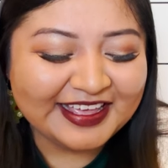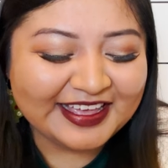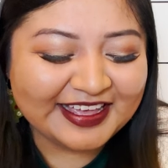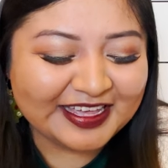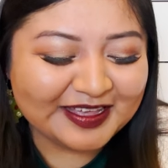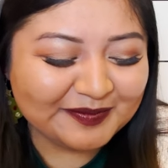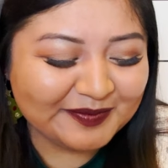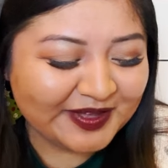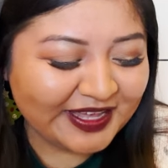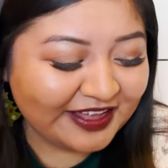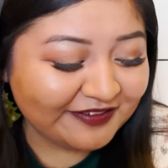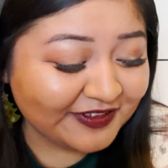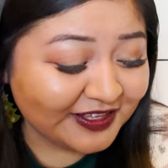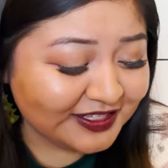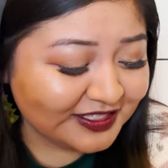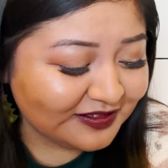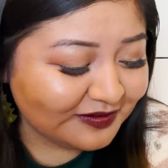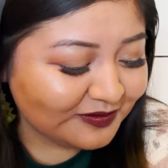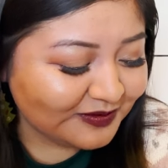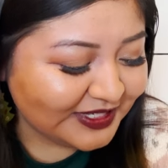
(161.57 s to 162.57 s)
um, but I
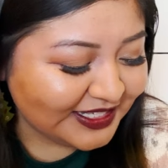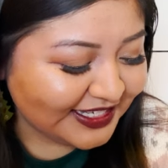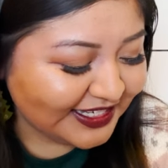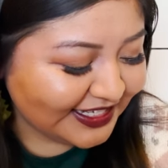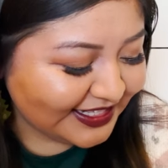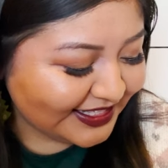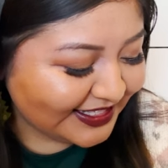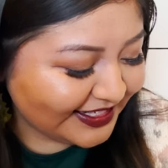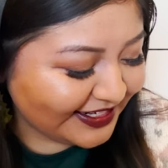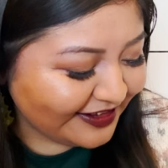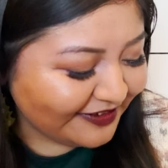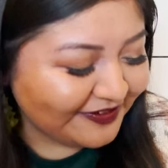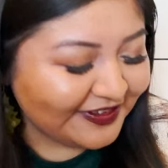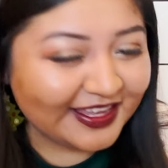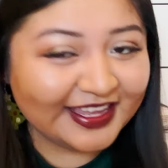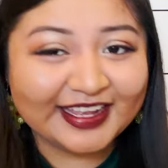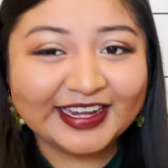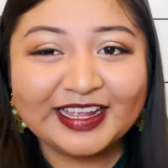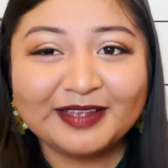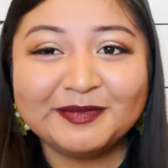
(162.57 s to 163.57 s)
found some really good stuff
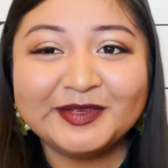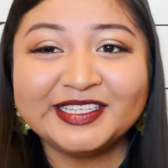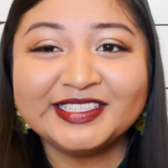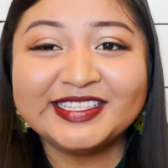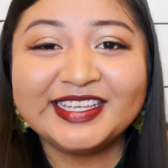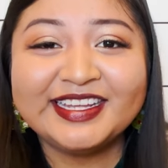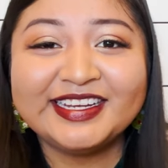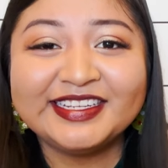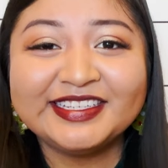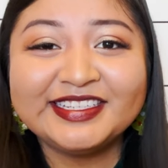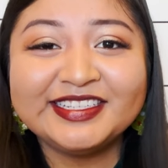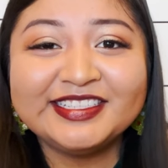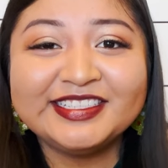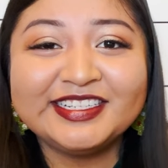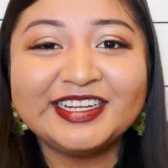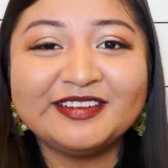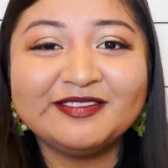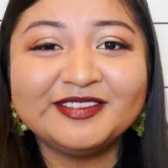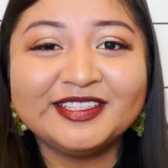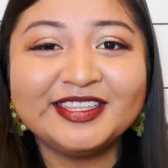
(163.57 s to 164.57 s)
and I'm excited to
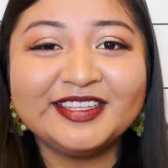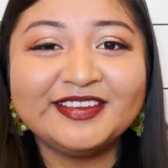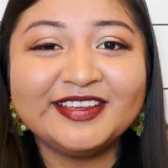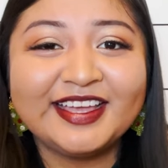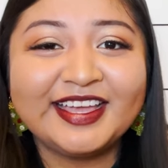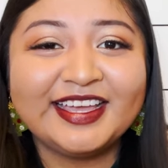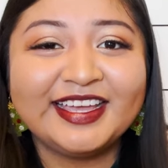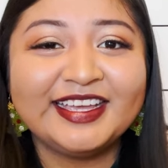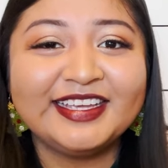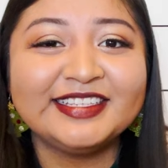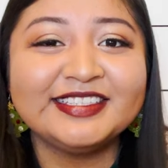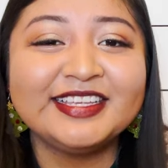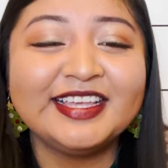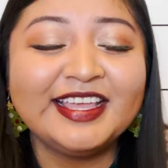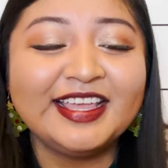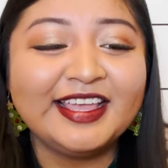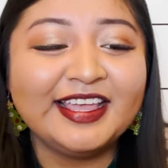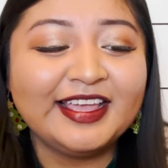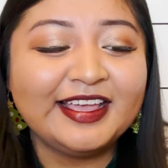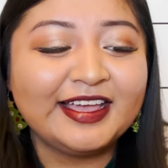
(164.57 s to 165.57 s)
share with you guys.
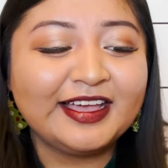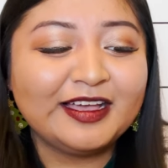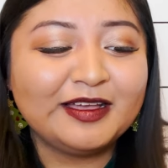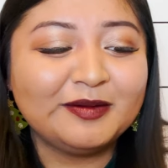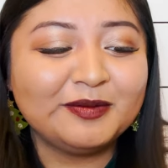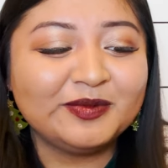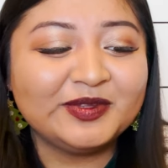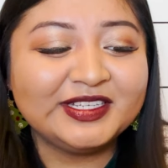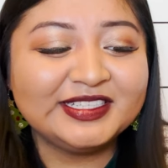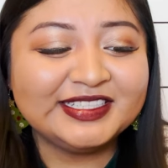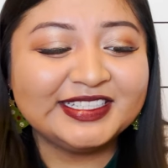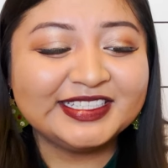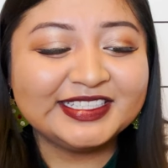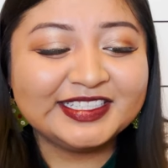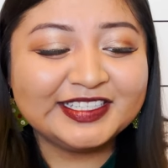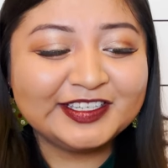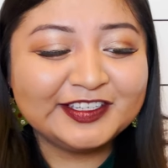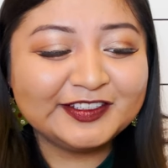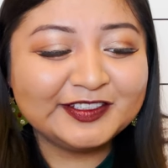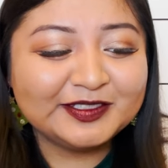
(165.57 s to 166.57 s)
Um, please
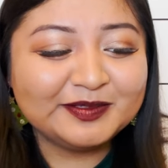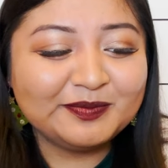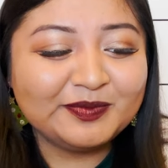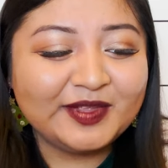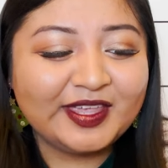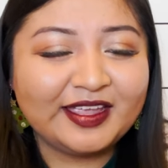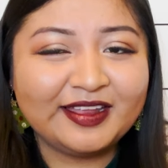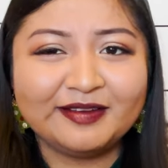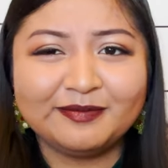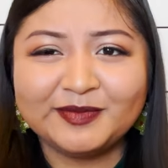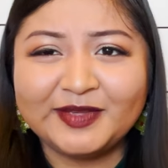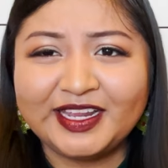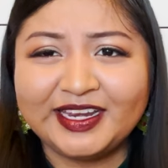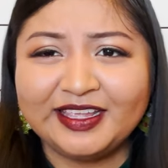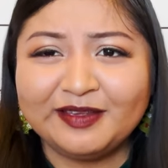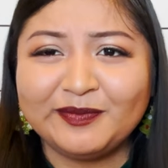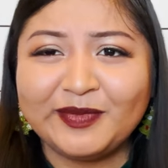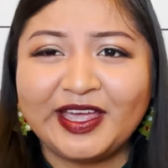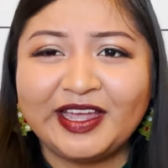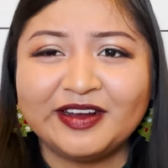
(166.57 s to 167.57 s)
excuse
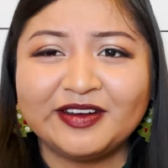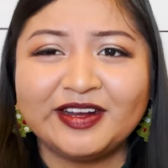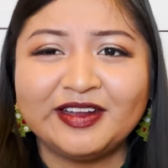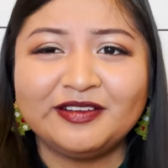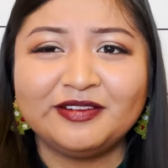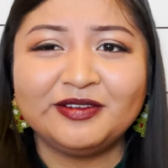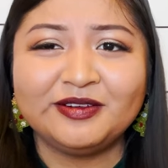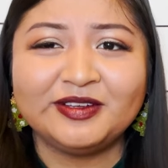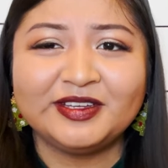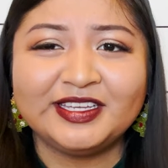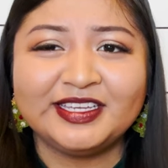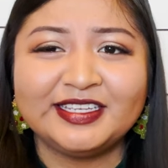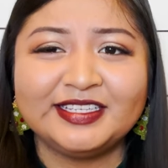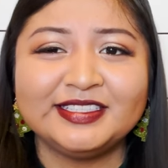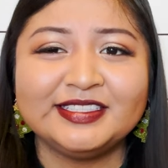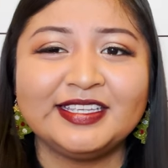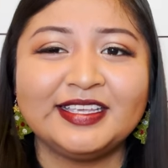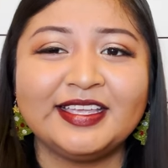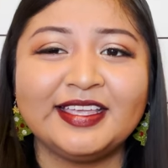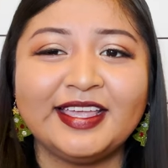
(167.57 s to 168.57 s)
any background
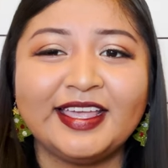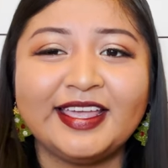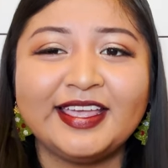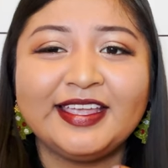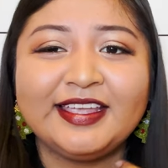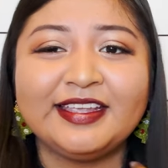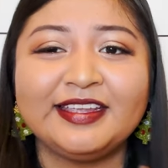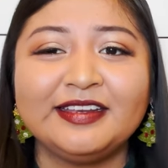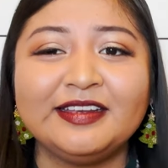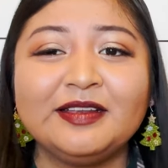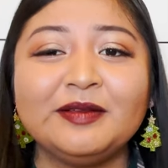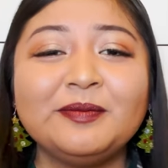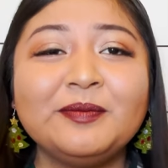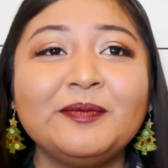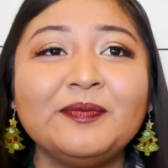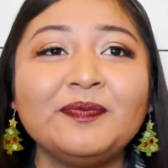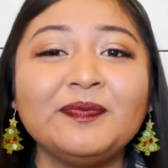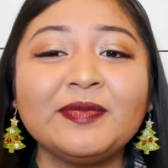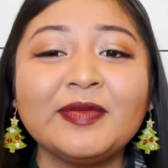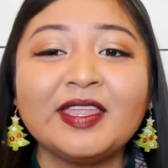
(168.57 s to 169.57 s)
noise and
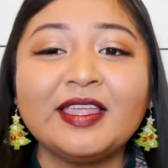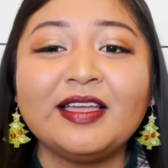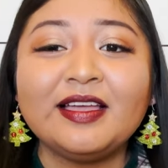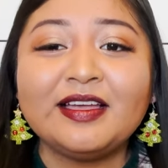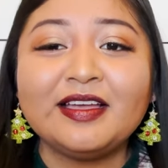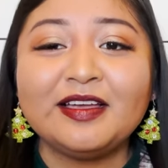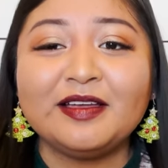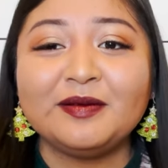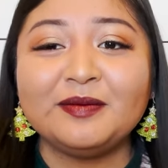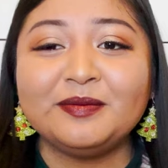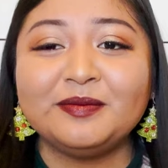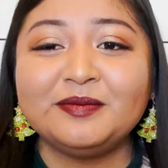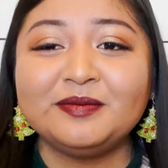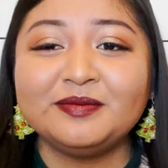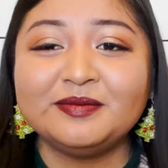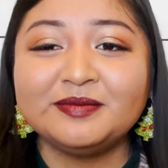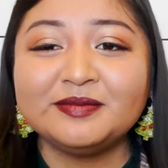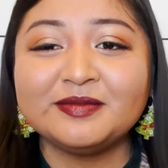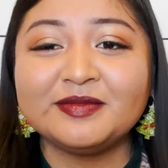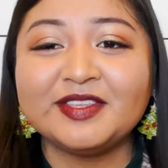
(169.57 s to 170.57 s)
um,
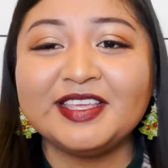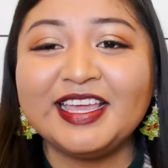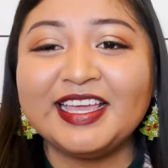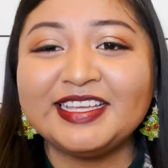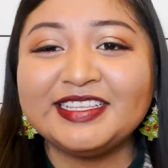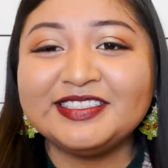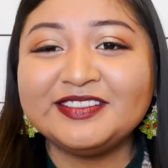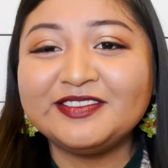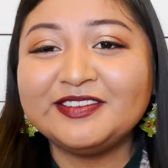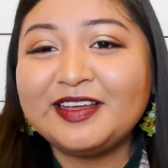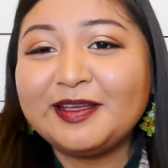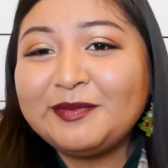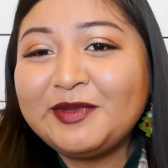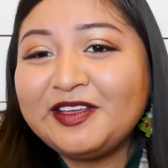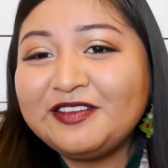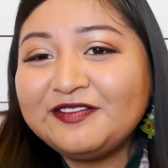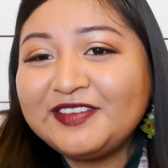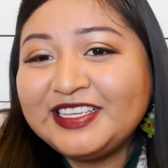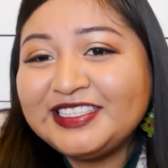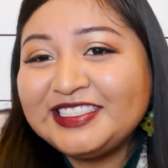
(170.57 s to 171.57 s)
yeah, so I'm
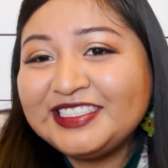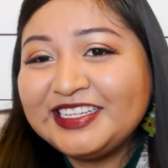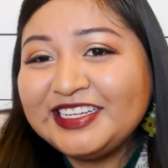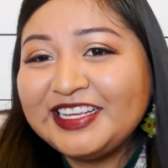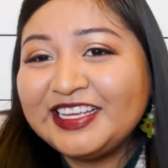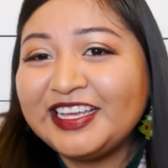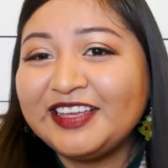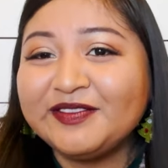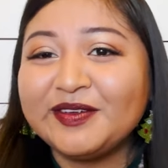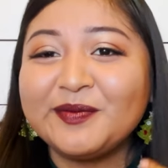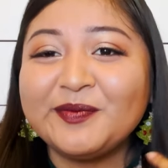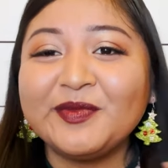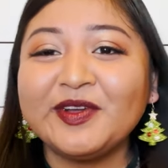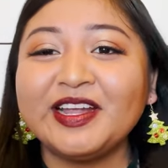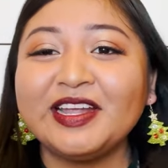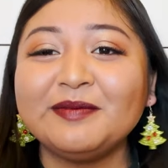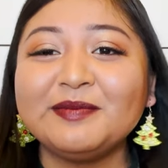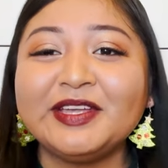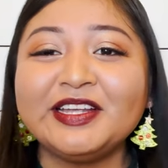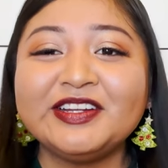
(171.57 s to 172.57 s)
all festive. I'm
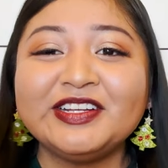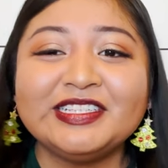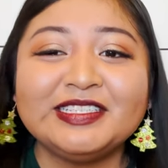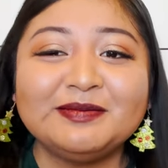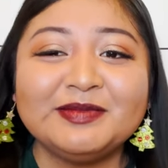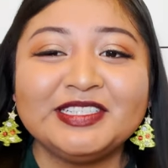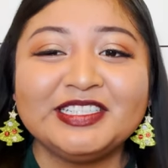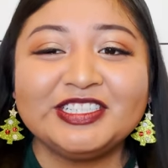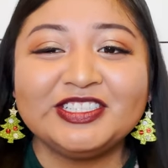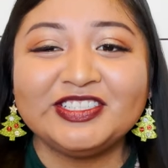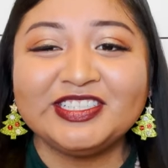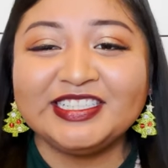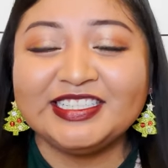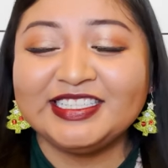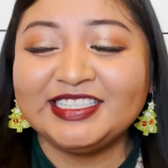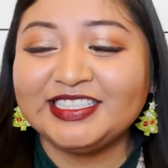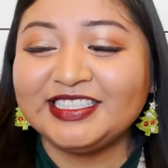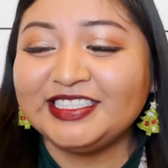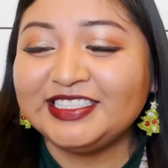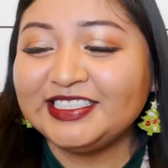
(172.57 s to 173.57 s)
wearing my Christmas
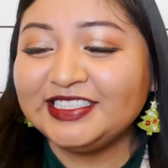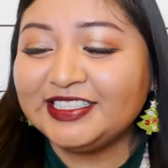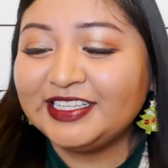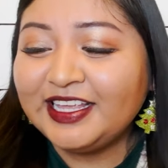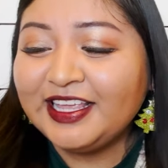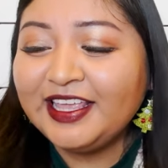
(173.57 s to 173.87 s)
trees.